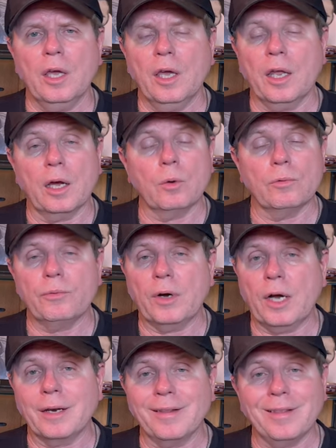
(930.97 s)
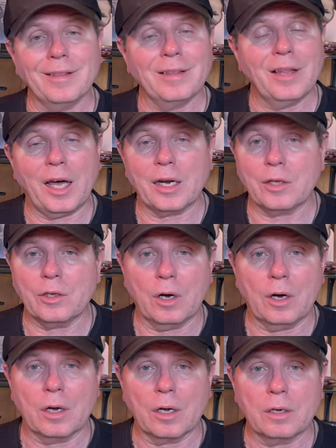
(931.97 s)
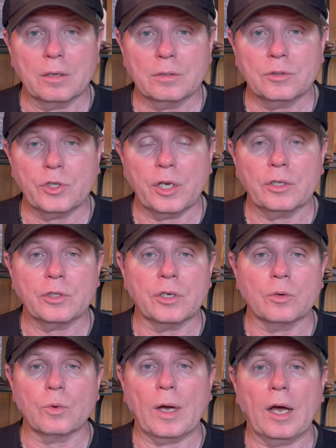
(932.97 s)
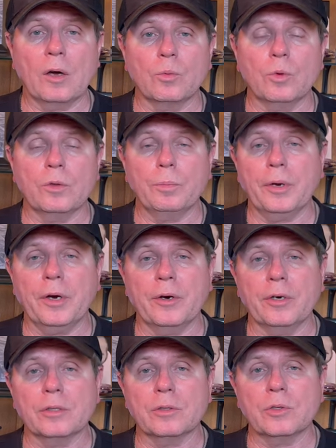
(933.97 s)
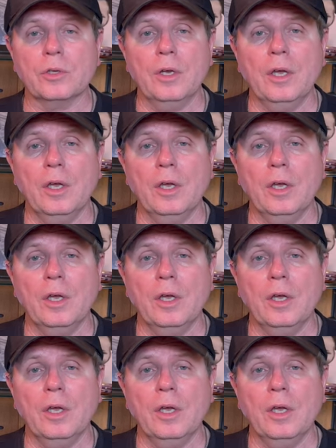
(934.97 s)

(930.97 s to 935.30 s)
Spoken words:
and I will find a lot of young chasing around with the parents,